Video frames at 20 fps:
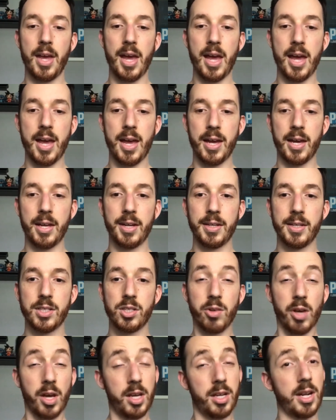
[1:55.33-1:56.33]
And
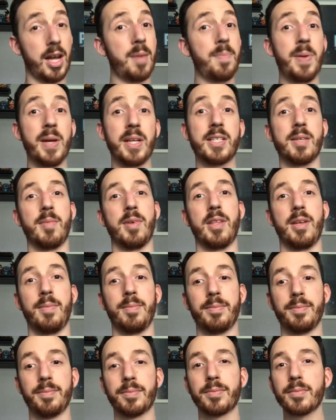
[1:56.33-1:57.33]
so I picked some of
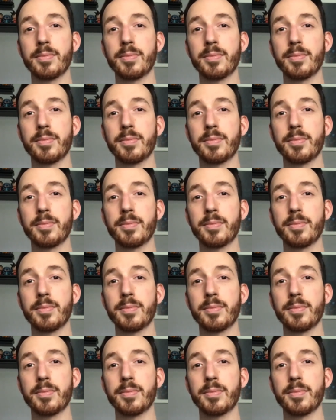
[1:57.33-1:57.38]
them,